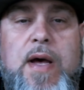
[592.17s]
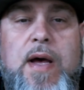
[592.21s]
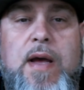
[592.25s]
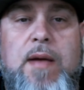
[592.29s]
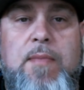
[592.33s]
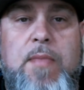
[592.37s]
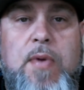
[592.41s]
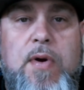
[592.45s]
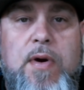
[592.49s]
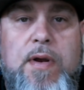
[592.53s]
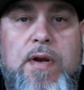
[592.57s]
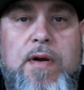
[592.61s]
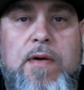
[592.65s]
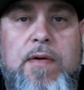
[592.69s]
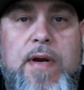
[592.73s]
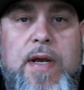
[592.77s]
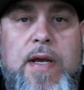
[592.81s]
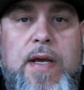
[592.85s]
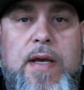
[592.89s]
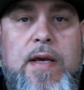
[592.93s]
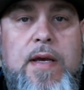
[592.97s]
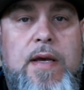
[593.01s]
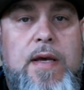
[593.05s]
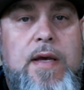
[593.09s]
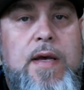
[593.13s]
by
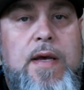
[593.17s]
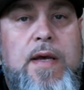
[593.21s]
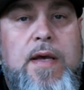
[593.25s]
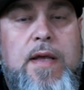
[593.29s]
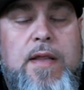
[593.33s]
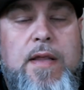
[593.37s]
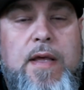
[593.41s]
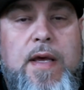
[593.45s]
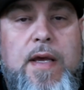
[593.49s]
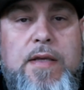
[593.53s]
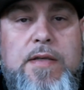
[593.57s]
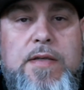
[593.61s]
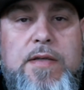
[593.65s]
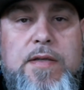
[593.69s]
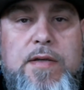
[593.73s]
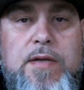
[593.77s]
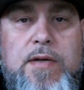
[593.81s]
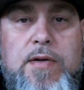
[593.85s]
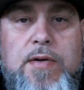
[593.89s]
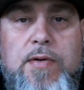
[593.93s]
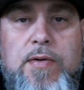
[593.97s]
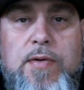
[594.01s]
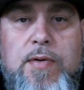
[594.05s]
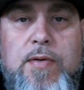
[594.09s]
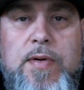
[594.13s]
Mercury. Thanks
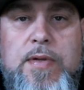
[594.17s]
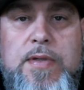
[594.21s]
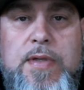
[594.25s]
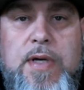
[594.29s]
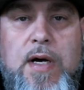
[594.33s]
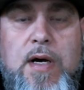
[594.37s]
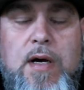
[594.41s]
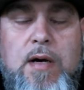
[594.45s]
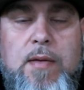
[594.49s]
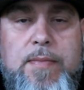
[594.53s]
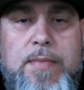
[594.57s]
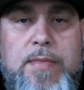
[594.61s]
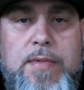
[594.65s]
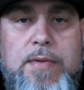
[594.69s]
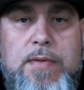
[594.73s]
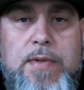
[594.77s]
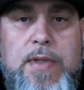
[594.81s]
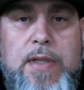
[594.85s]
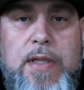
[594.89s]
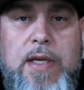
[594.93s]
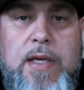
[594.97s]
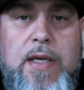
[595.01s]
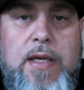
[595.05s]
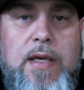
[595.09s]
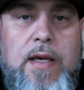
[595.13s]
to Tom,
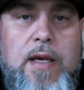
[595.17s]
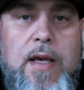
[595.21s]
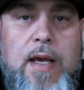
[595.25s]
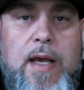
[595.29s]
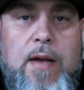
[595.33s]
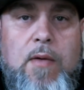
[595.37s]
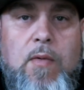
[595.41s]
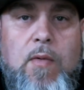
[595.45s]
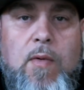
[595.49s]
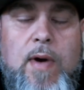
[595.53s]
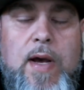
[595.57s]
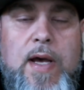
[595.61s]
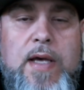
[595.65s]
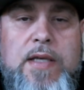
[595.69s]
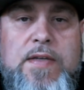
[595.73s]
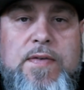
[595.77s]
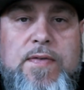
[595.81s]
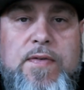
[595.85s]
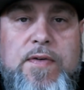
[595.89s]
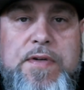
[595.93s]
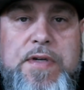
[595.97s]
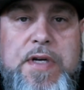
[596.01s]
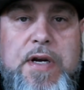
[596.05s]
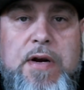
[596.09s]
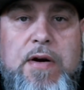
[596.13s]
Lee, and Wes
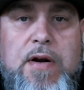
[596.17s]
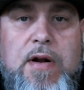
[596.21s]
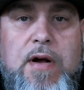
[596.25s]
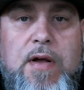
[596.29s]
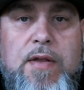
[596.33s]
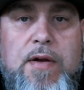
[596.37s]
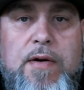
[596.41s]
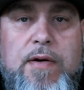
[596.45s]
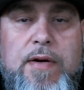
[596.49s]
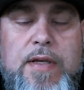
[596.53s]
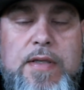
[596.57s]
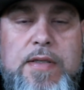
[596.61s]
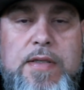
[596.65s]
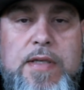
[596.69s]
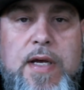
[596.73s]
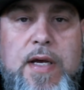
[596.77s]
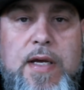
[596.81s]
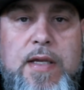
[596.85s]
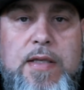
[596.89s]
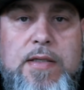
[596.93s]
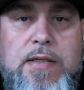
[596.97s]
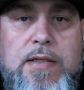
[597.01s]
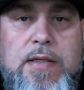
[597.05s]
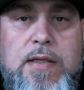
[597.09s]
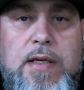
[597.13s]
for sharing all their
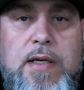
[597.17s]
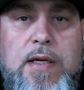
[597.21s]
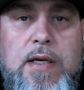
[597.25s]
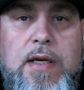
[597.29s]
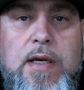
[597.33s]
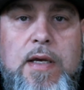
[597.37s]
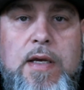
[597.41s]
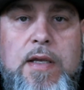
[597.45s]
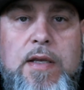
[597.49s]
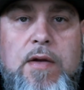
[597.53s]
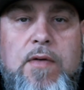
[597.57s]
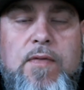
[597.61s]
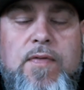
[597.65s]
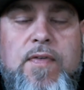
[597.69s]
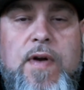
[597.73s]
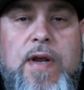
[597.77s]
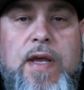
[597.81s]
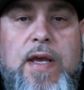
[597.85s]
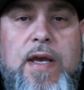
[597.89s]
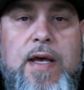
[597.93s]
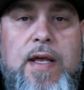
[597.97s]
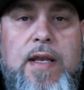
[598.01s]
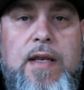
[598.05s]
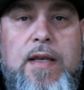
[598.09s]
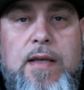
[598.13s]
insights. Don't
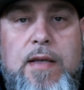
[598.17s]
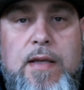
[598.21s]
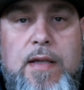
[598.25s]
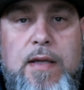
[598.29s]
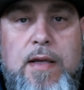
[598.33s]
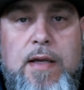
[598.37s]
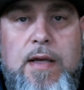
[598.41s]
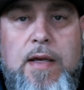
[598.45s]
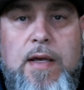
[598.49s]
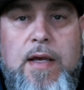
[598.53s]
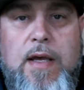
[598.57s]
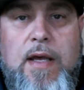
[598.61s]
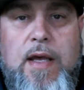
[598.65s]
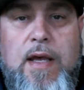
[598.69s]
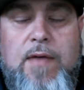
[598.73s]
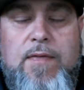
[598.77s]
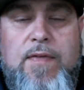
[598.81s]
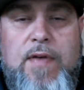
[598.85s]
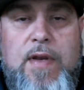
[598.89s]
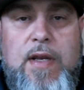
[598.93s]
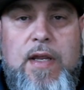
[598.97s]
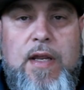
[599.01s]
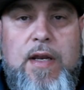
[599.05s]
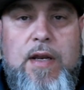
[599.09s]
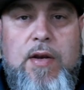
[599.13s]
forget, if
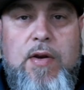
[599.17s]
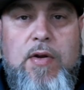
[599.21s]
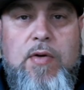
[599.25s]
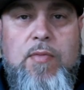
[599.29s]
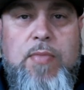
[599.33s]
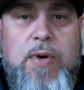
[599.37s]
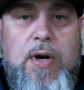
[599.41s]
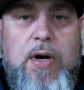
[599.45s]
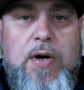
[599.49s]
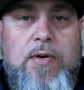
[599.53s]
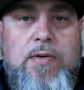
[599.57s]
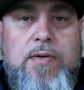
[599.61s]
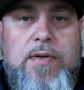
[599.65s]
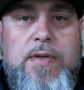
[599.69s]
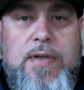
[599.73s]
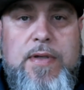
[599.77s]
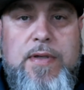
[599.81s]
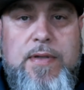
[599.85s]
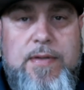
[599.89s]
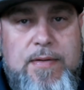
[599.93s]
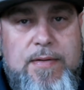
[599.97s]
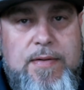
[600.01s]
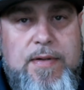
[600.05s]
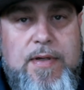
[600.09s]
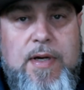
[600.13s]
you need a new boat,
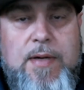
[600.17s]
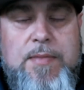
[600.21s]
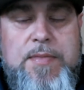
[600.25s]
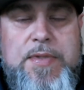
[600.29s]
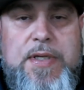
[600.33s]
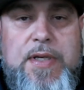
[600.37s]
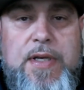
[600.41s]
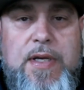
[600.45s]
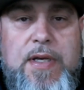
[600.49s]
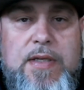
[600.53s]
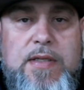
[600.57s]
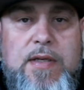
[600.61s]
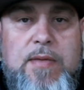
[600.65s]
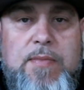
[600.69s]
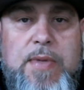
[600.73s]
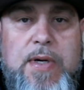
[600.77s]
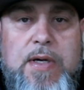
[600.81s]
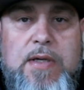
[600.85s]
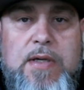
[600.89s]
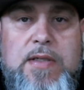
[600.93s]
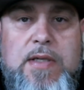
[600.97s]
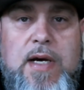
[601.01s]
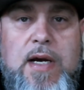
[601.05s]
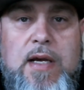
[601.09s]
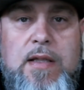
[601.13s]
come see us at
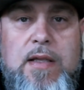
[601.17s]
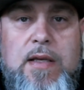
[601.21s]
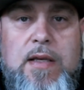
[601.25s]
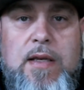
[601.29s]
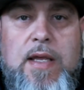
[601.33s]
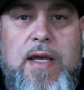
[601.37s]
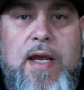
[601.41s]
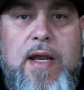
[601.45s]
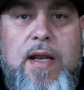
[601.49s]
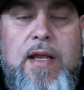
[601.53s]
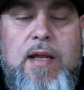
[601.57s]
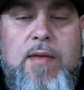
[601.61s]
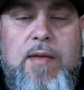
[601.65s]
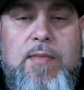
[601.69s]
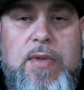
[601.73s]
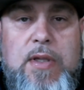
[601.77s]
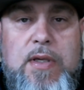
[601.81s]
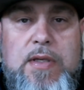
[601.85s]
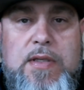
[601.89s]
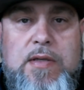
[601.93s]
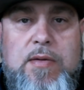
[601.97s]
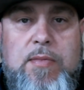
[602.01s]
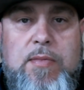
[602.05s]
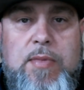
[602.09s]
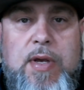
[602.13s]
Bucks Island. Katie and
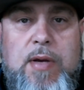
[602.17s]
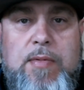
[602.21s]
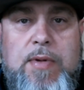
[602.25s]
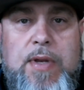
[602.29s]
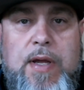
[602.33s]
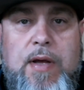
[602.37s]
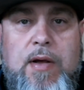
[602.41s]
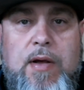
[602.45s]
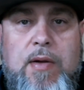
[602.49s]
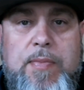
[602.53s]
Melissa will be able to